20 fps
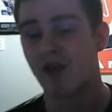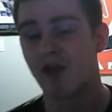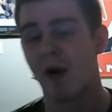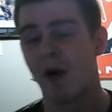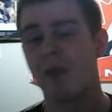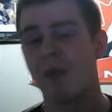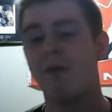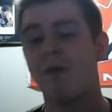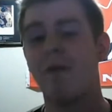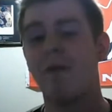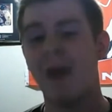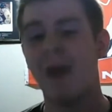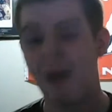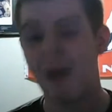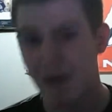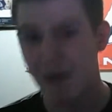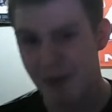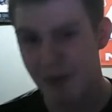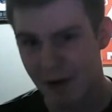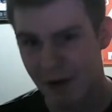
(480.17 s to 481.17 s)
I'm very,
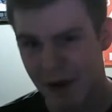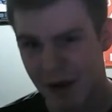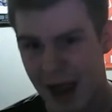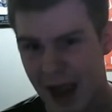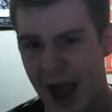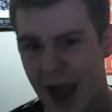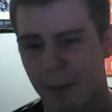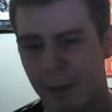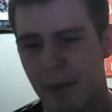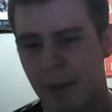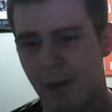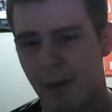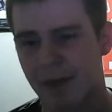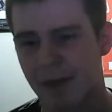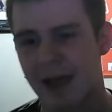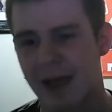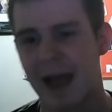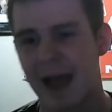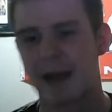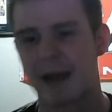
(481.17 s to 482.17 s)
very happy with
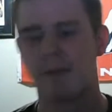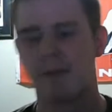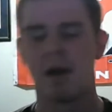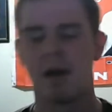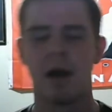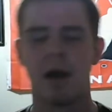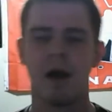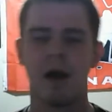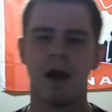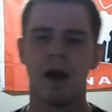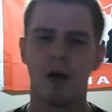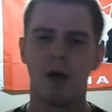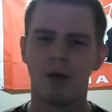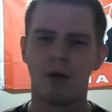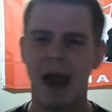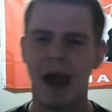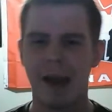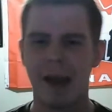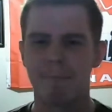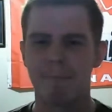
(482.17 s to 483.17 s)
that.
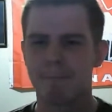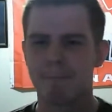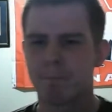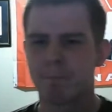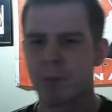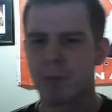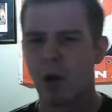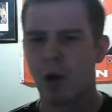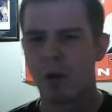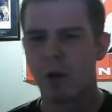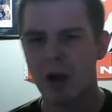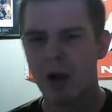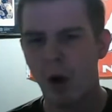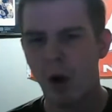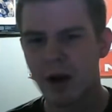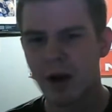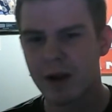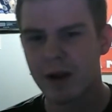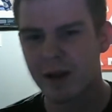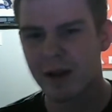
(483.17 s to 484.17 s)
Okay, we go on
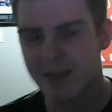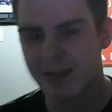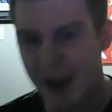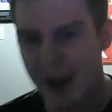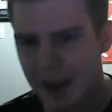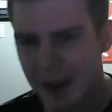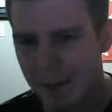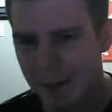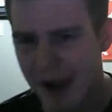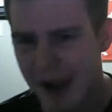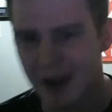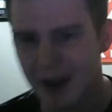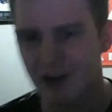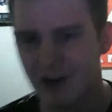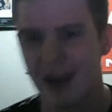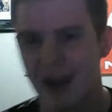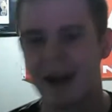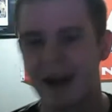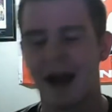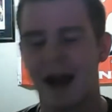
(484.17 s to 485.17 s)
to the second match,
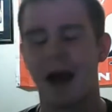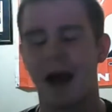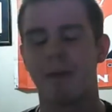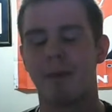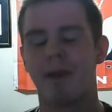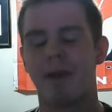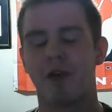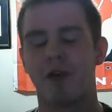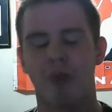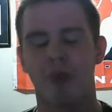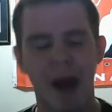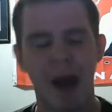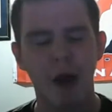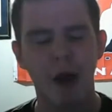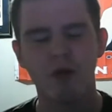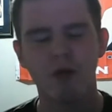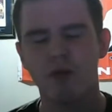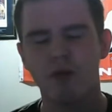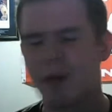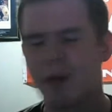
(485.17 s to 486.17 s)
and the crowd
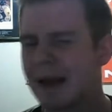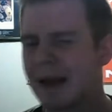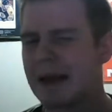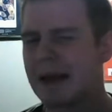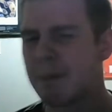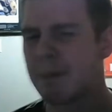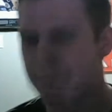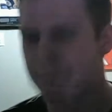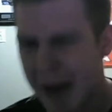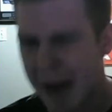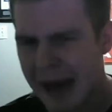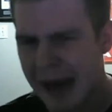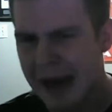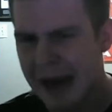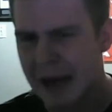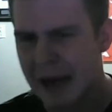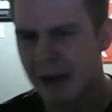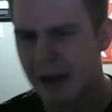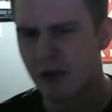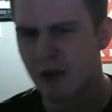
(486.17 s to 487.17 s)
really
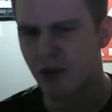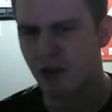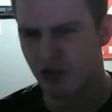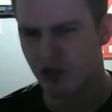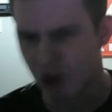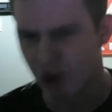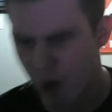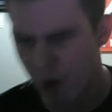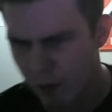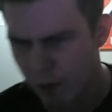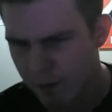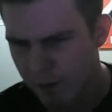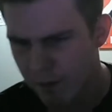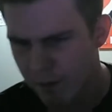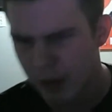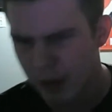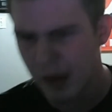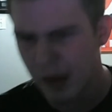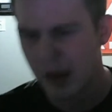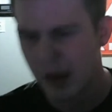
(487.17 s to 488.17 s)
made the show.
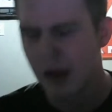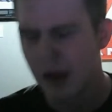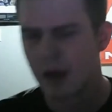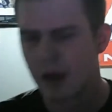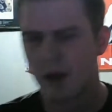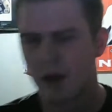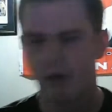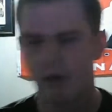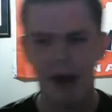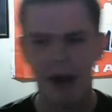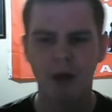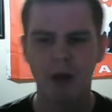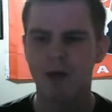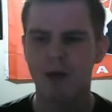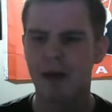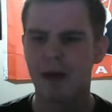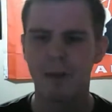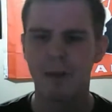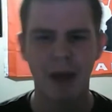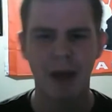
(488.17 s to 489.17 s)
The crowd
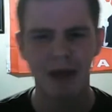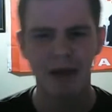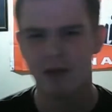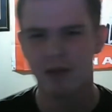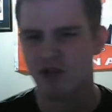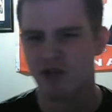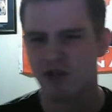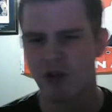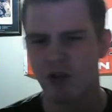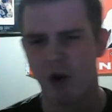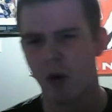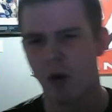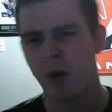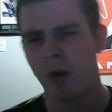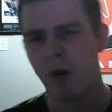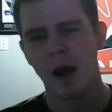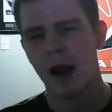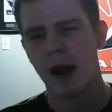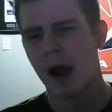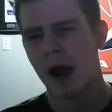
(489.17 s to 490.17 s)
really made the show,
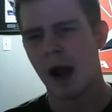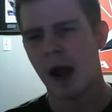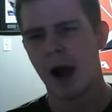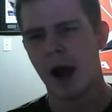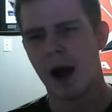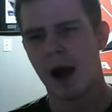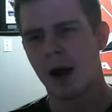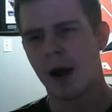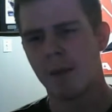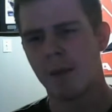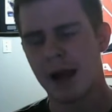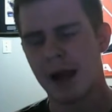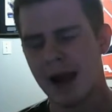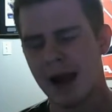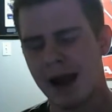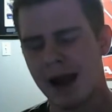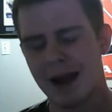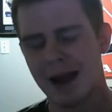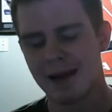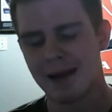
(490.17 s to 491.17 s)

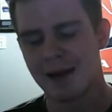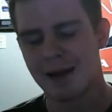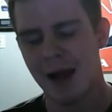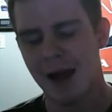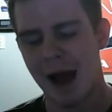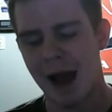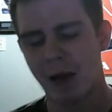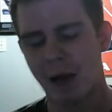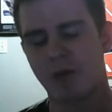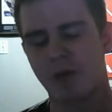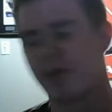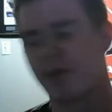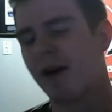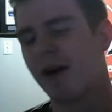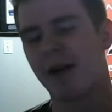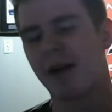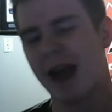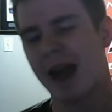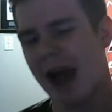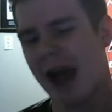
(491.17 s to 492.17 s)
and I was
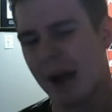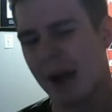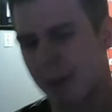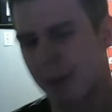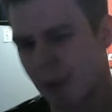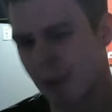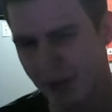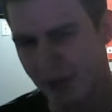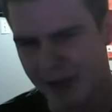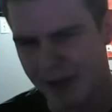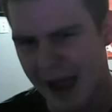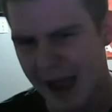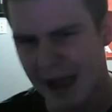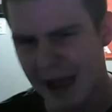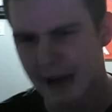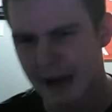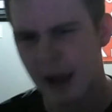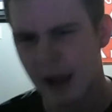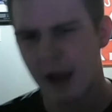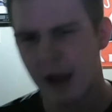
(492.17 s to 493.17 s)
very happy with that.
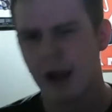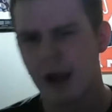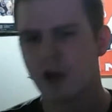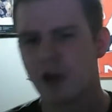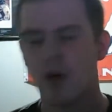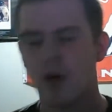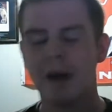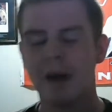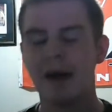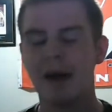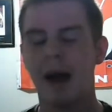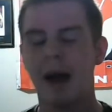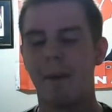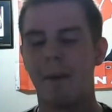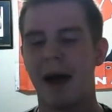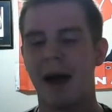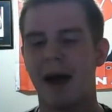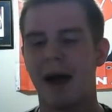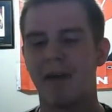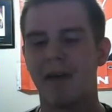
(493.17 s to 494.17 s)
You ended up
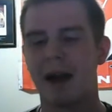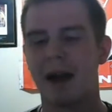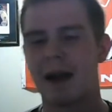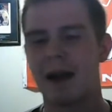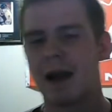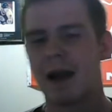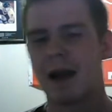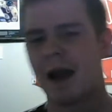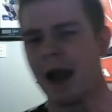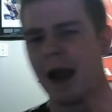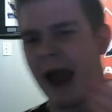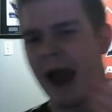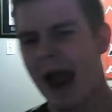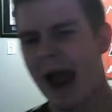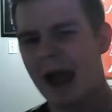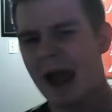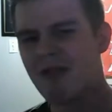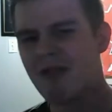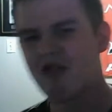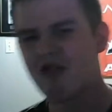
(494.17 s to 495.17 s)
having
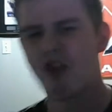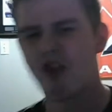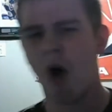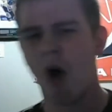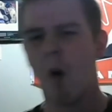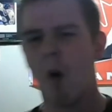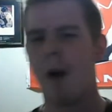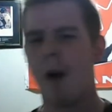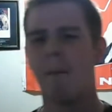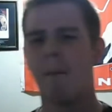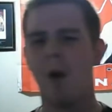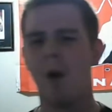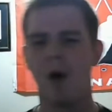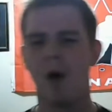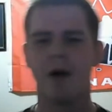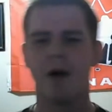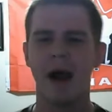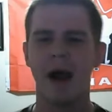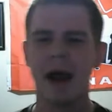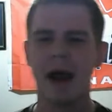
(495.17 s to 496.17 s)
Enzo
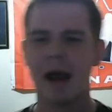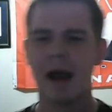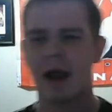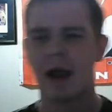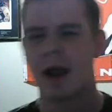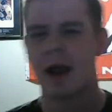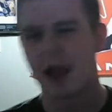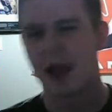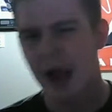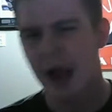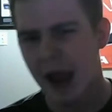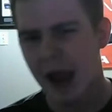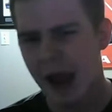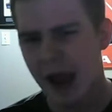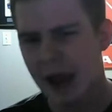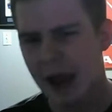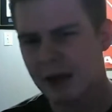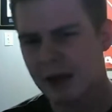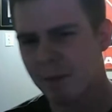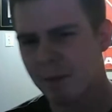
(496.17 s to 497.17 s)
Amore
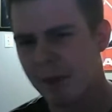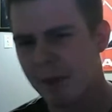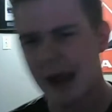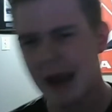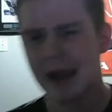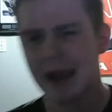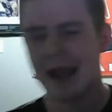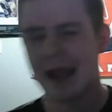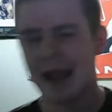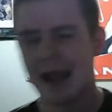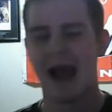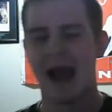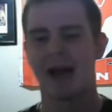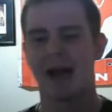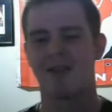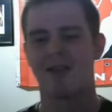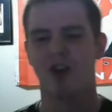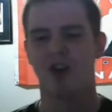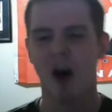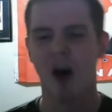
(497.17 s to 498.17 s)
and Big Cass,
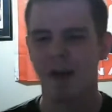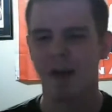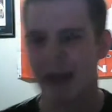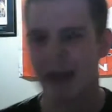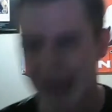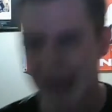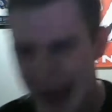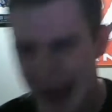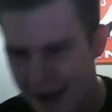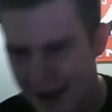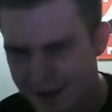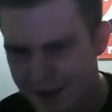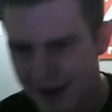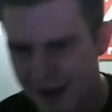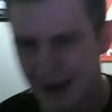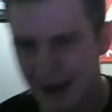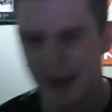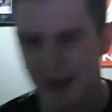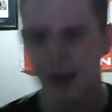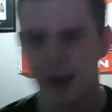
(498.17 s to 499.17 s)
Colin
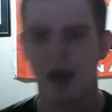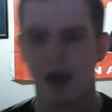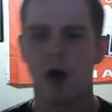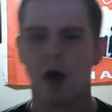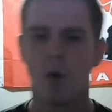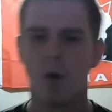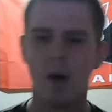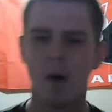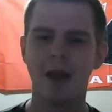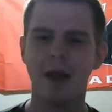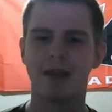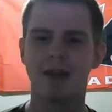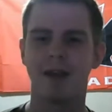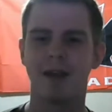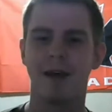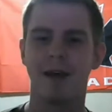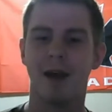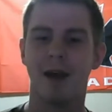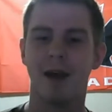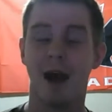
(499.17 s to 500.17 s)
Cassidy, with
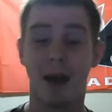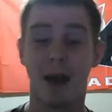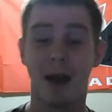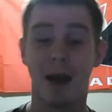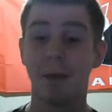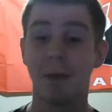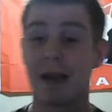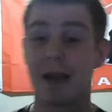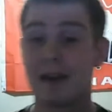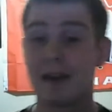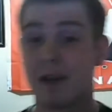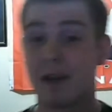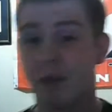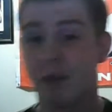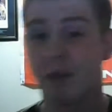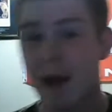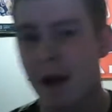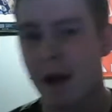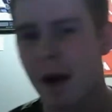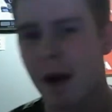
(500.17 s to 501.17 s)
accompanied to the
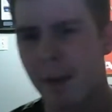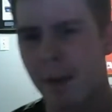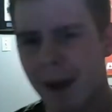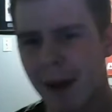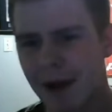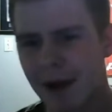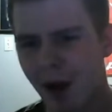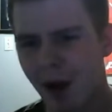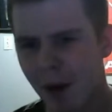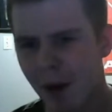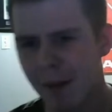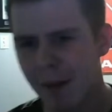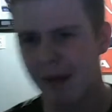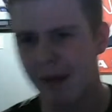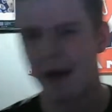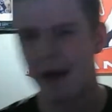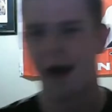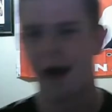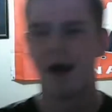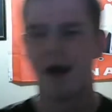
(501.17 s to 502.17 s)
ring by
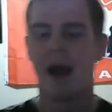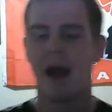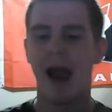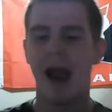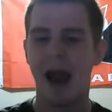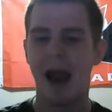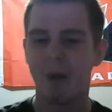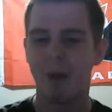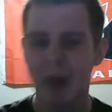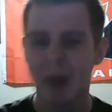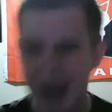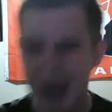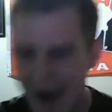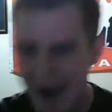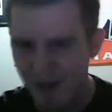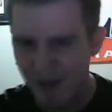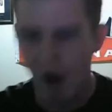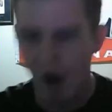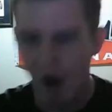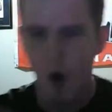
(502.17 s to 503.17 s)
Carmella. And we have the
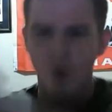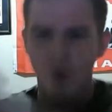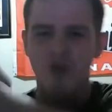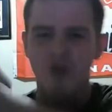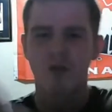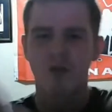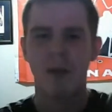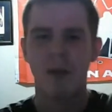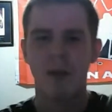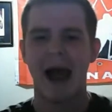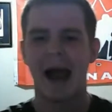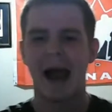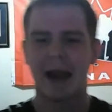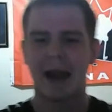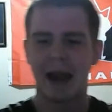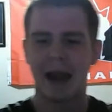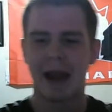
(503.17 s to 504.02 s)
host back.